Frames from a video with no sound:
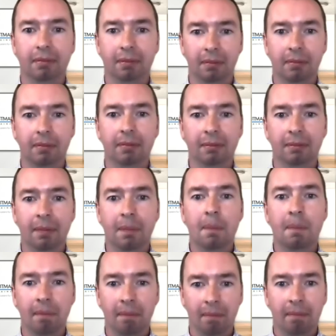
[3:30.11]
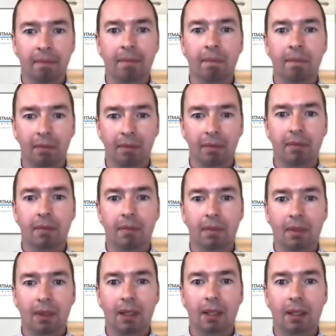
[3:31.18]

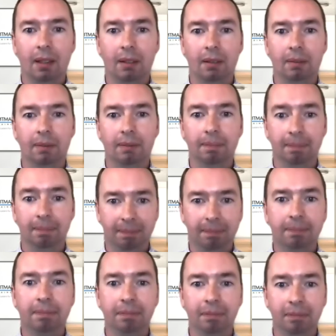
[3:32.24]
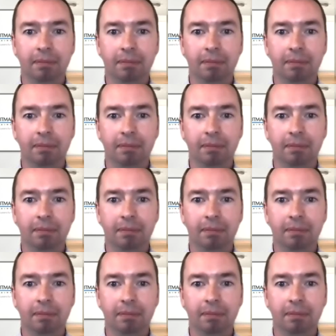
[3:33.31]
(not speaking)